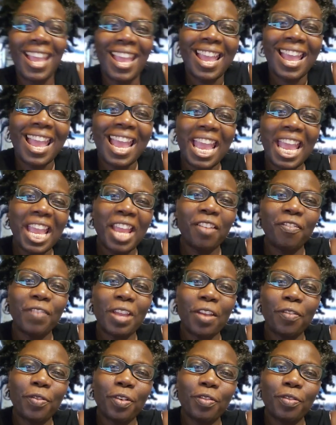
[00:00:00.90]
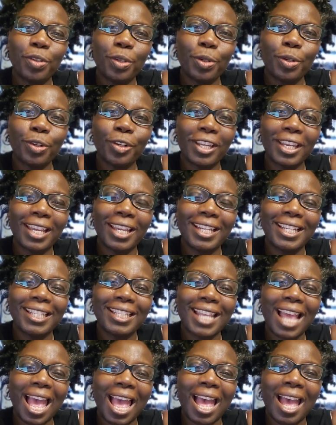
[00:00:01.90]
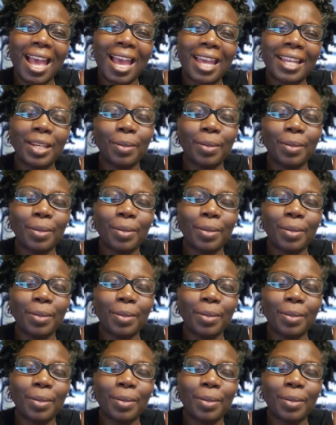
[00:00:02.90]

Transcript: Hey, faithful viewer, it is I,